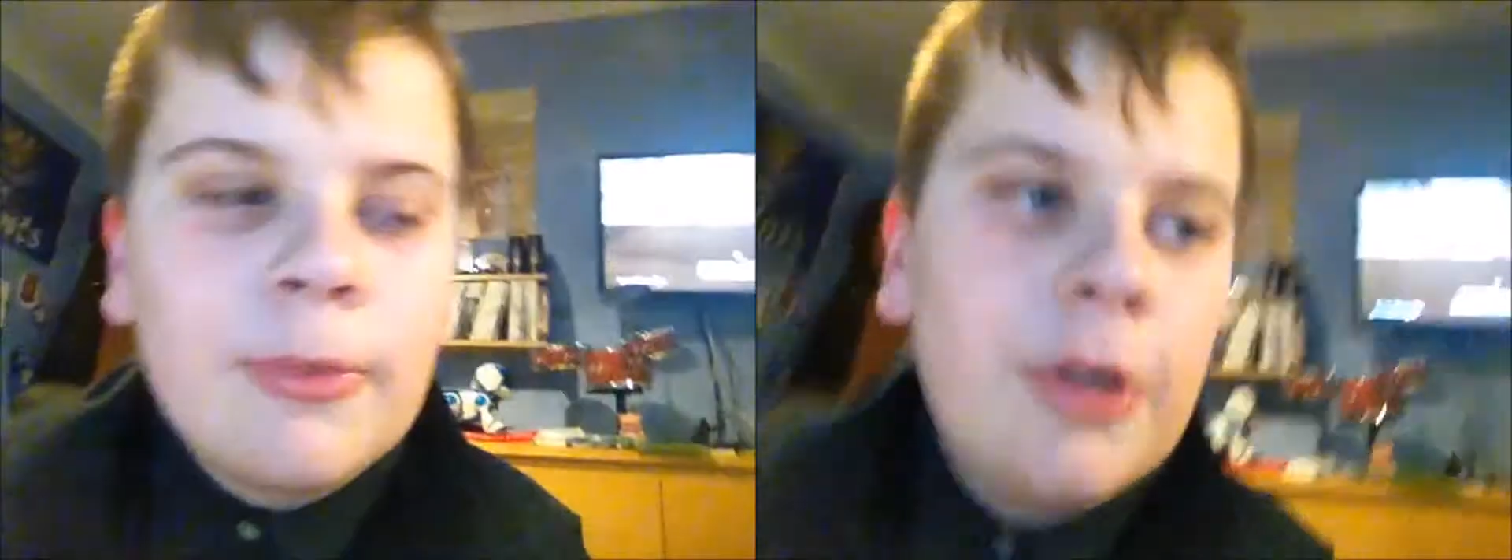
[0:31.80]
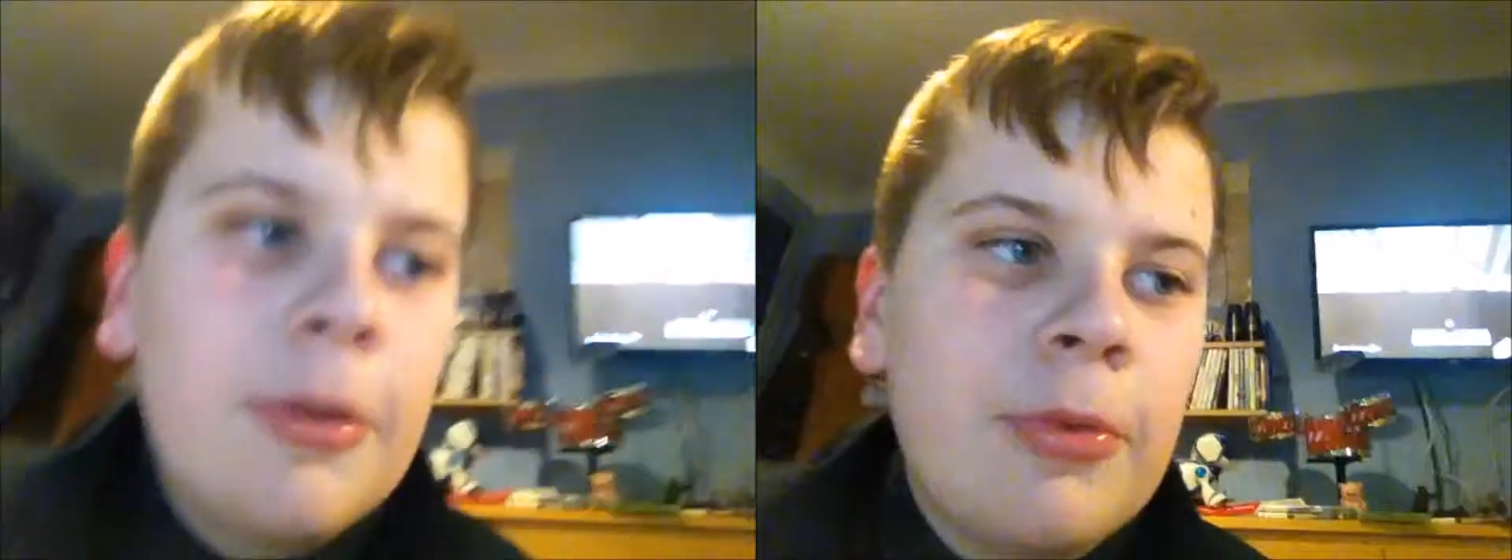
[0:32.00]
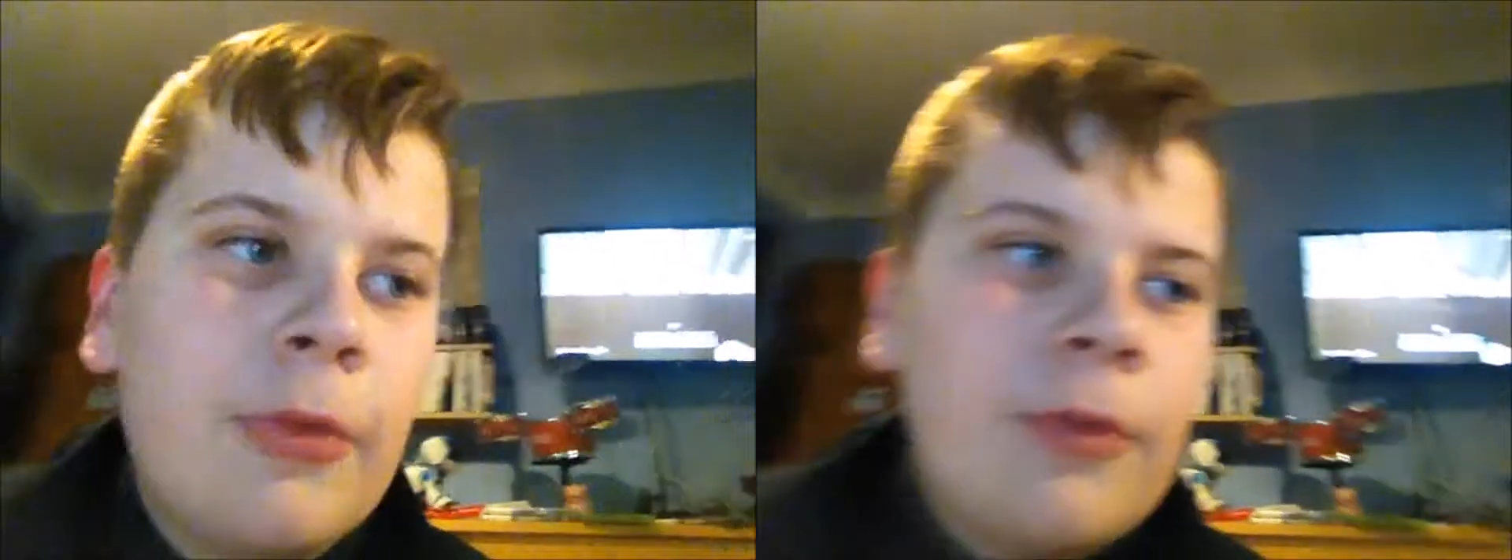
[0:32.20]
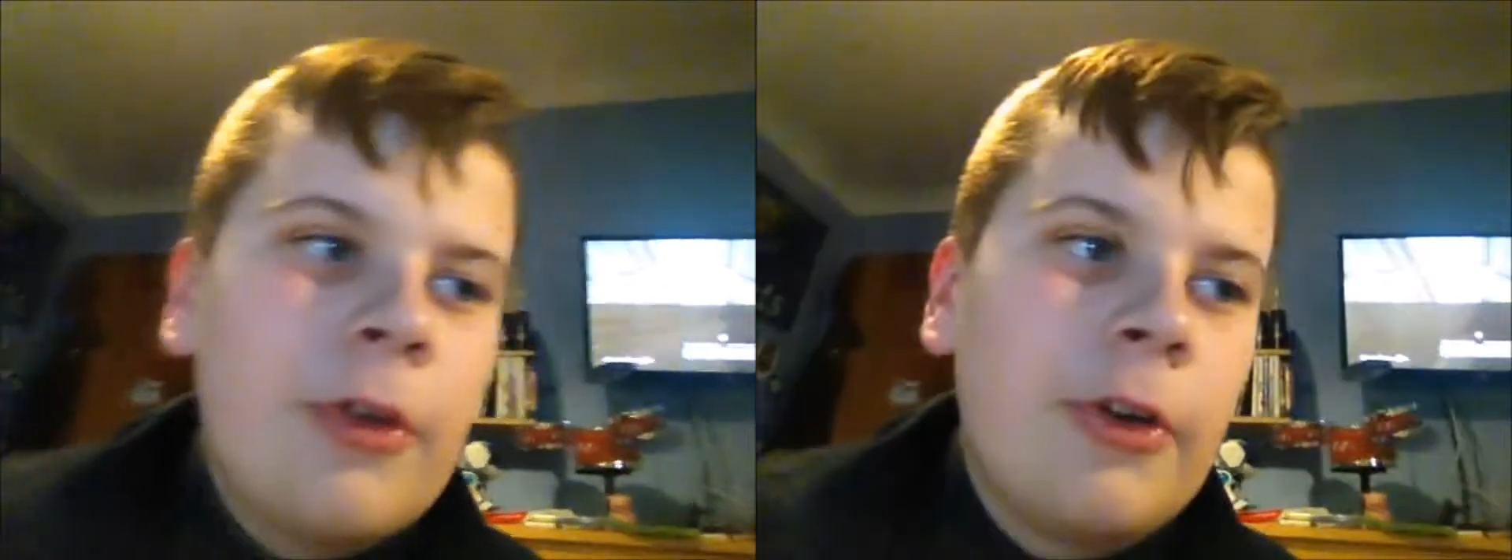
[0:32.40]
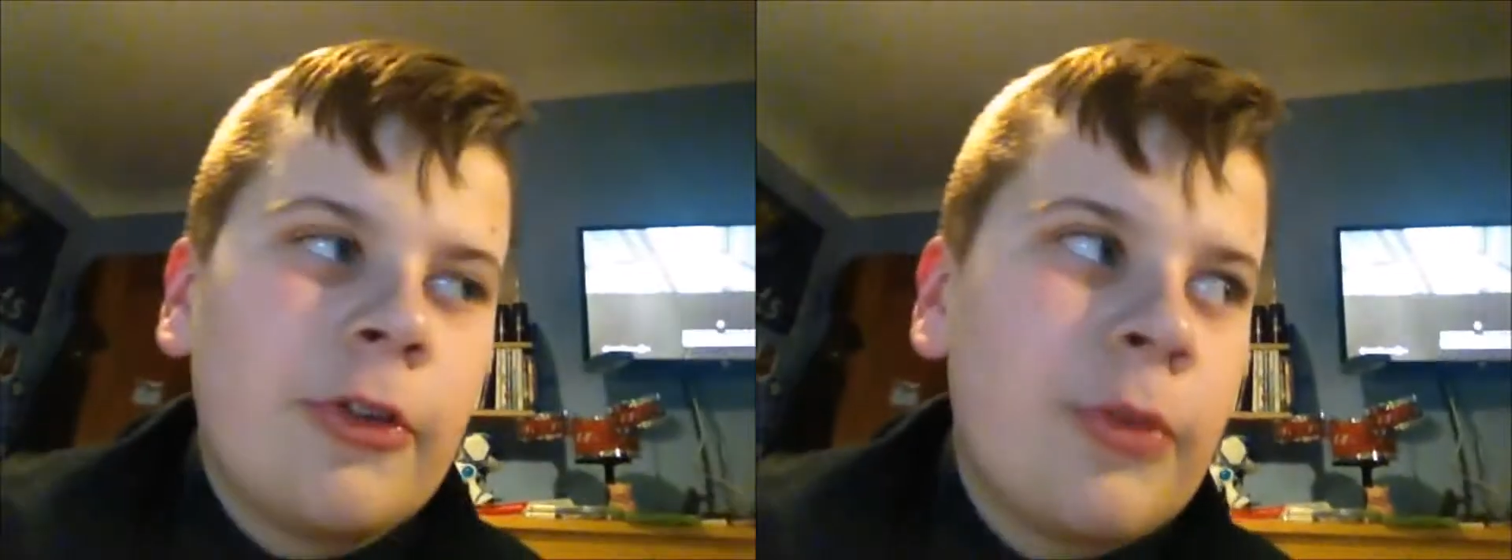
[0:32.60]
I'm going to upload
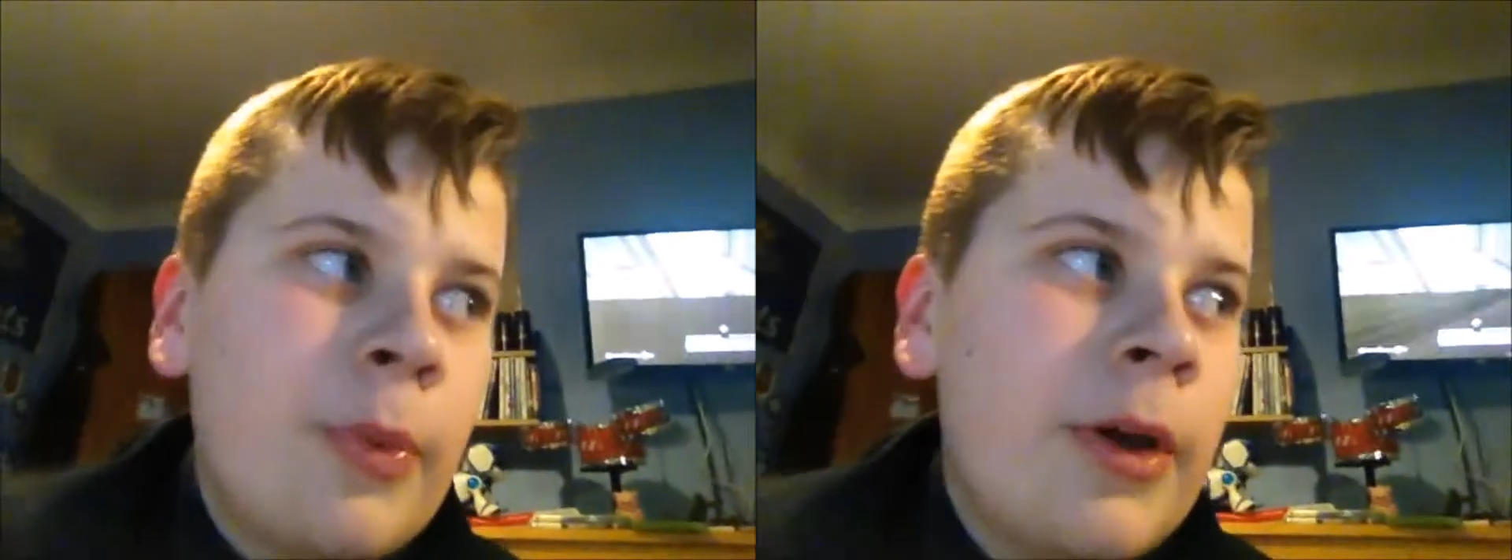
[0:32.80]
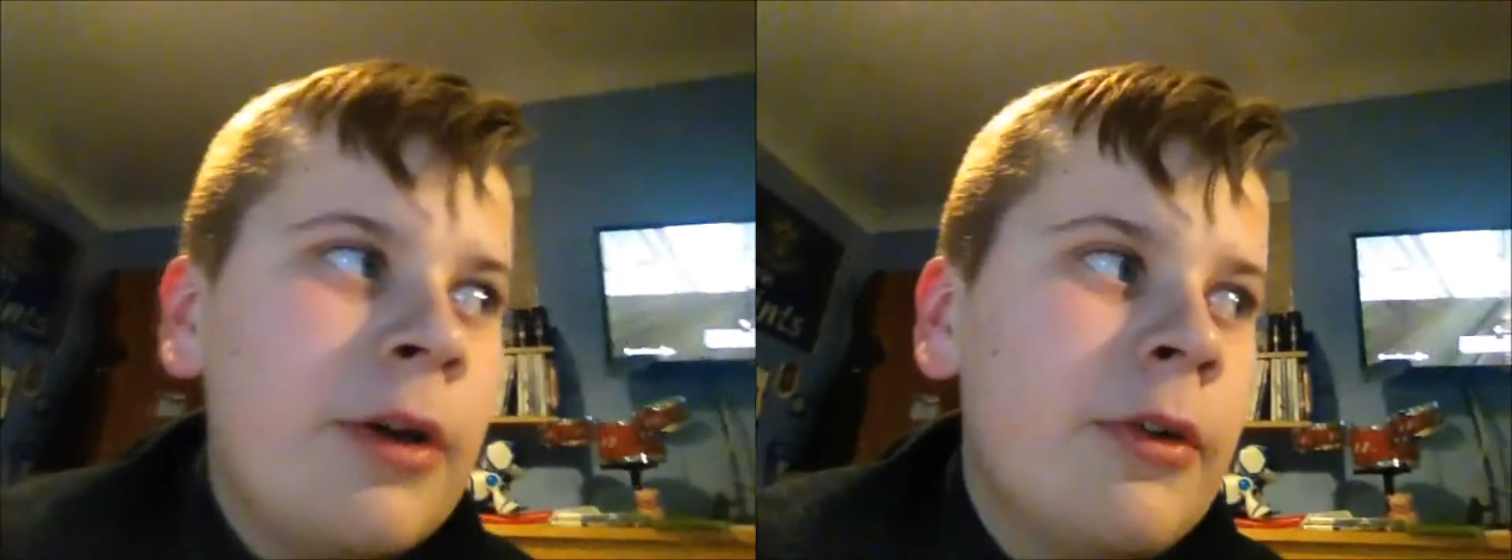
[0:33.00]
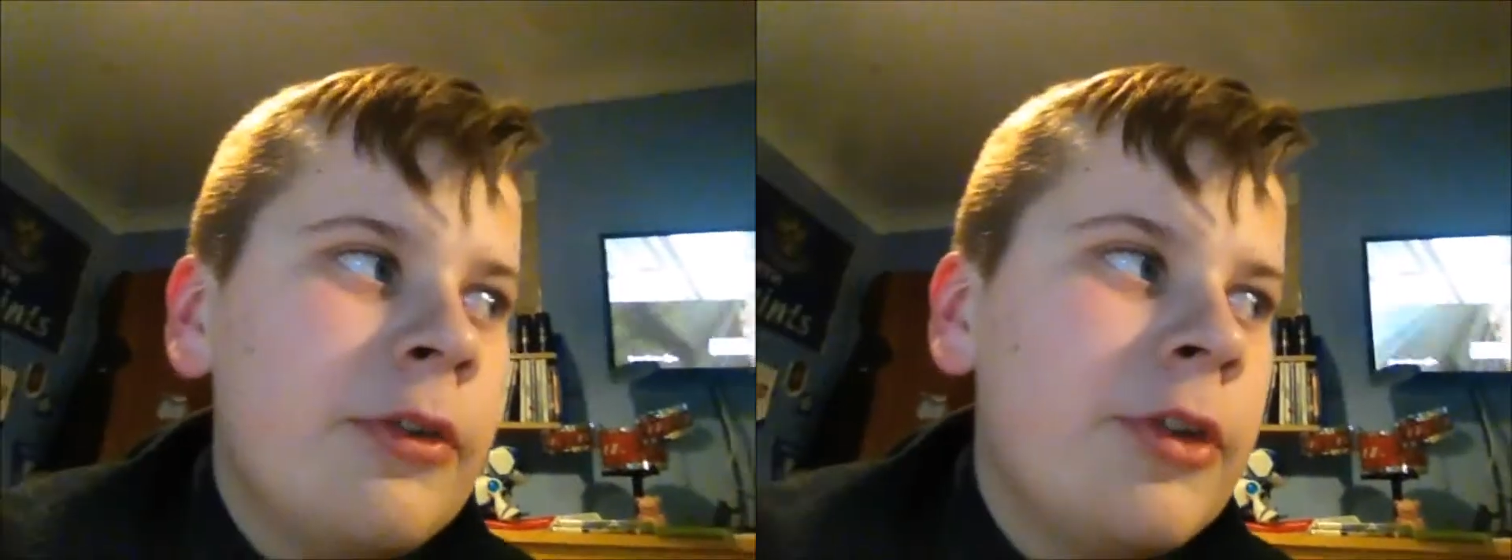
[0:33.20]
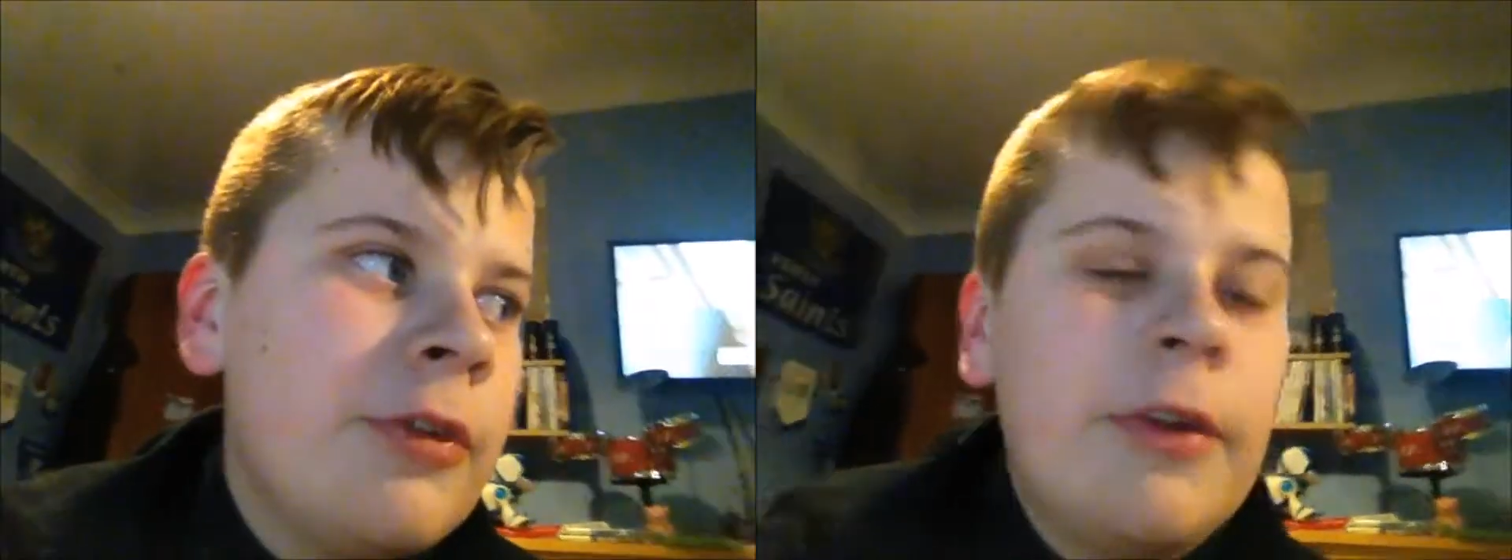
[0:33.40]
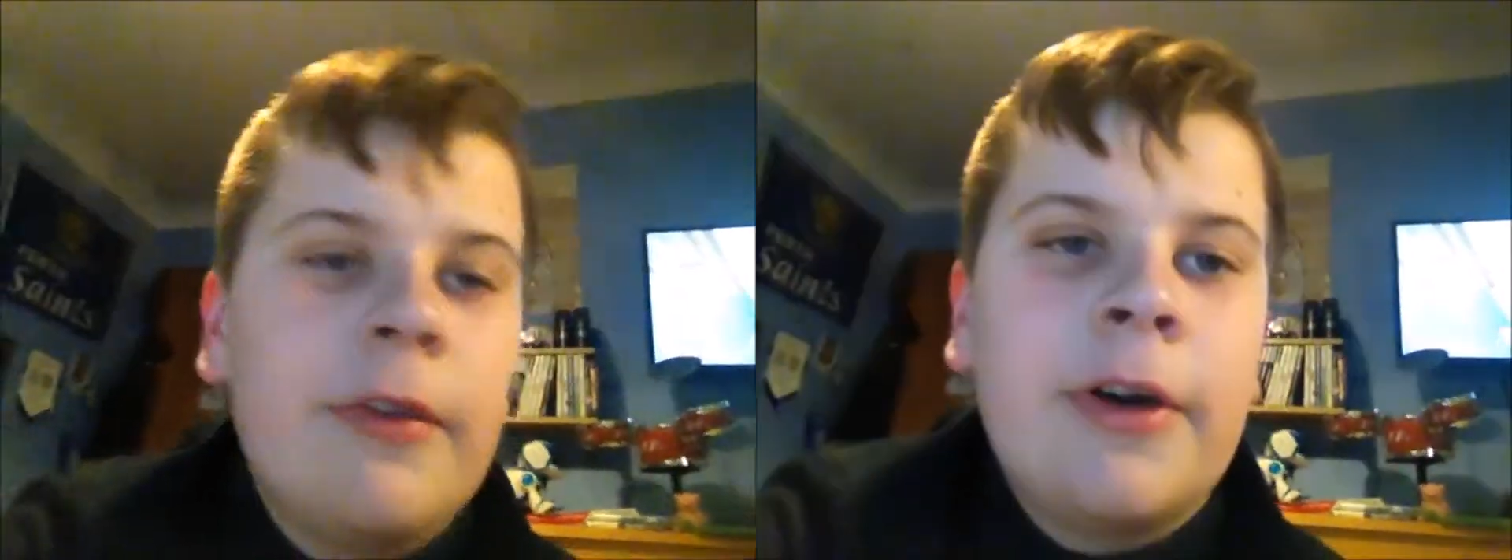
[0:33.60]
vlogs as well and stuff
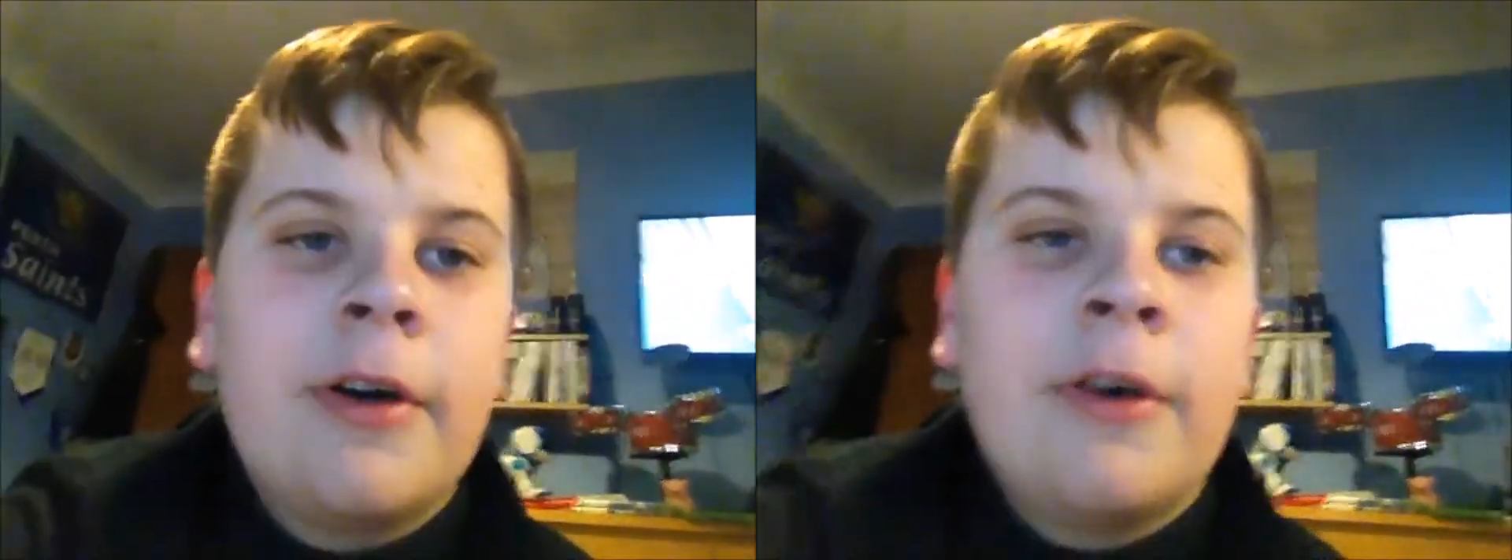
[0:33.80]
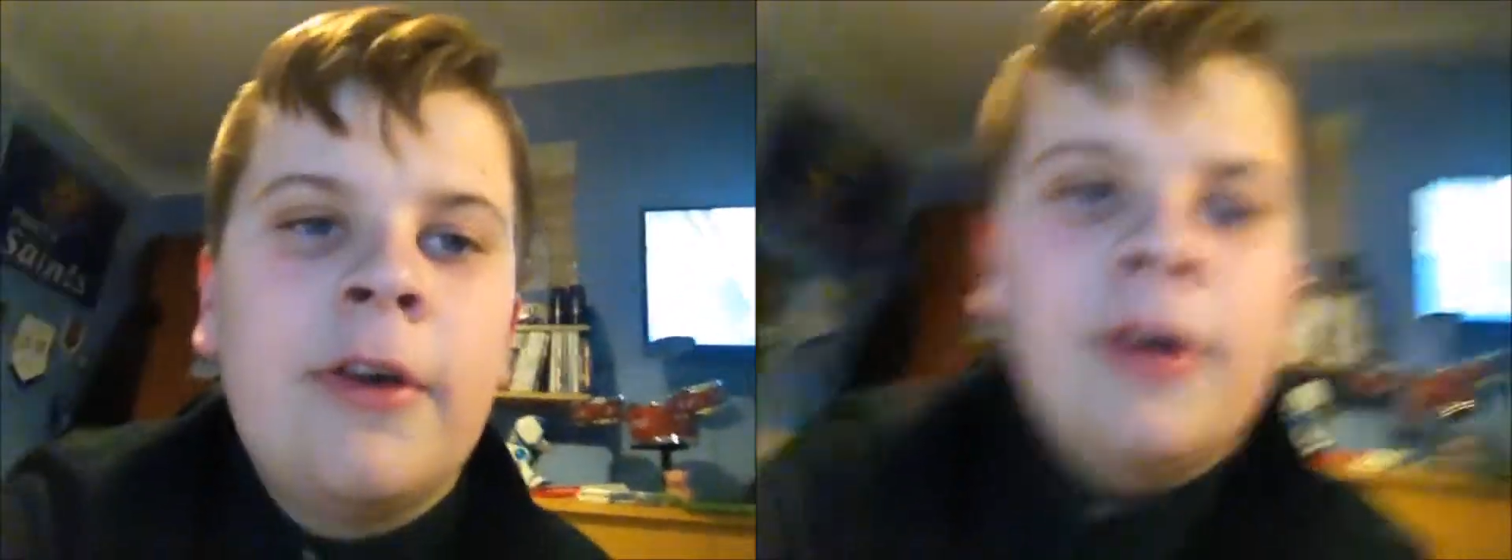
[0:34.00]
like that.